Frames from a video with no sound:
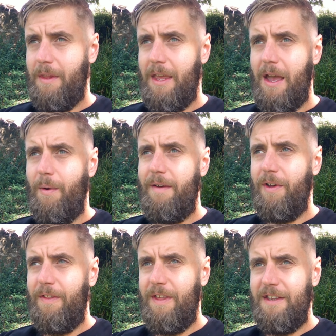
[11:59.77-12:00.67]

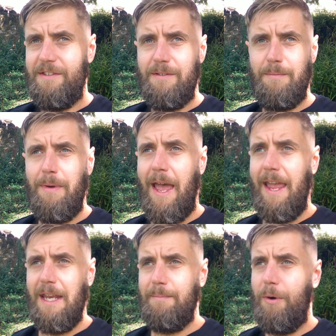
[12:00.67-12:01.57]
however this
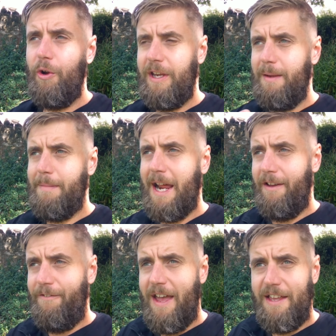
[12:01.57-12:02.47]
pain body
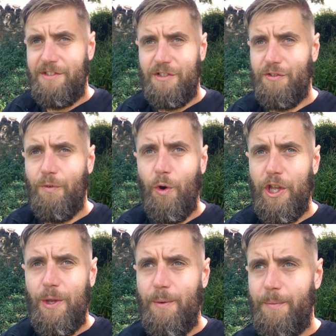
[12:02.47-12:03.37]
manifests for you.